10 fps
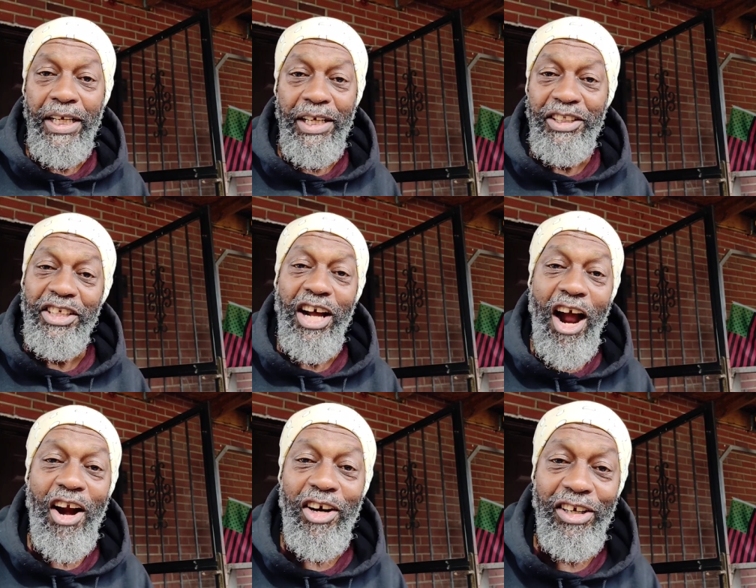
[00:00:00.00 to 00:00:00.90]
is in an
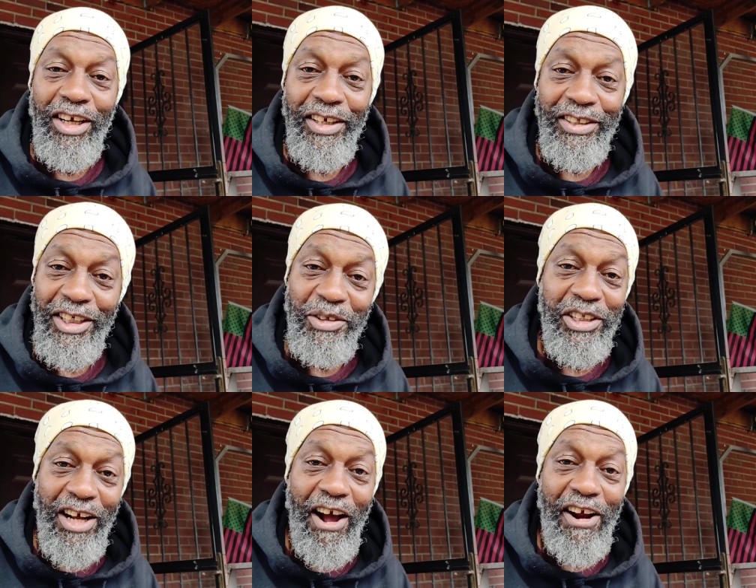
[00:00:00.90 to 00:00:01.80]
iron lung she was
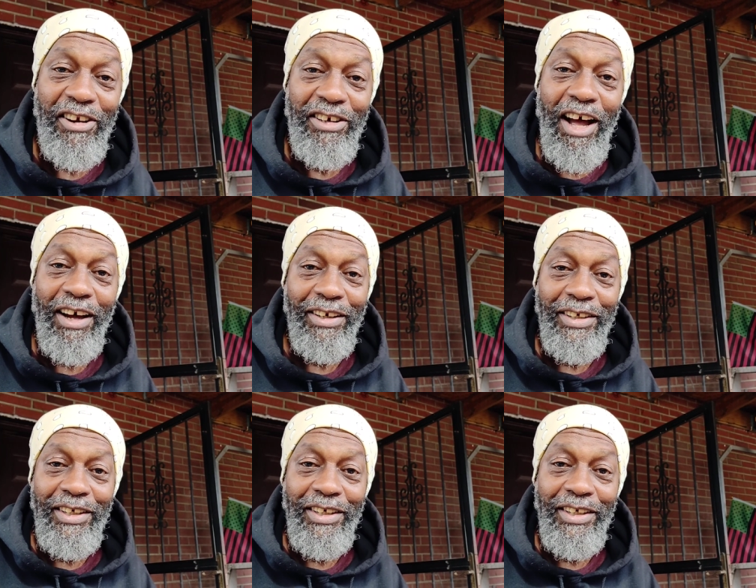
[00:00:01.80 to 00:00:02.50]
in an iron lung